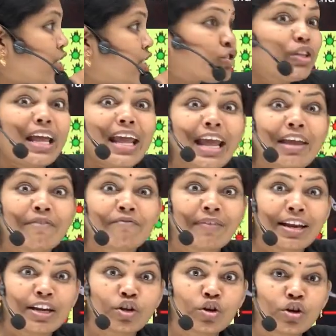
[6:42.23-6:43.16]
to the
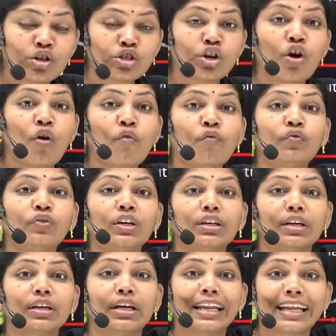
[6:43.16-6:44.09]
evolution of the
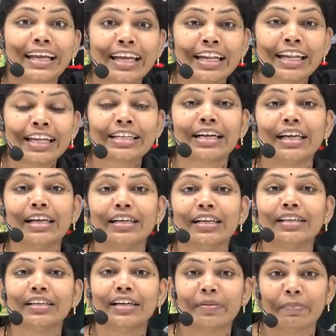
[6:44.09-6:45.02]
green
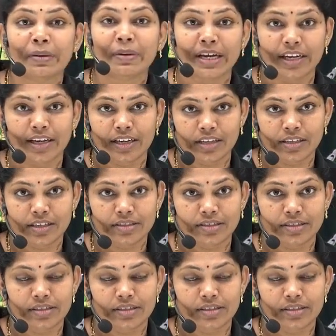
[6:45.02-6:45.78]
colored beetles.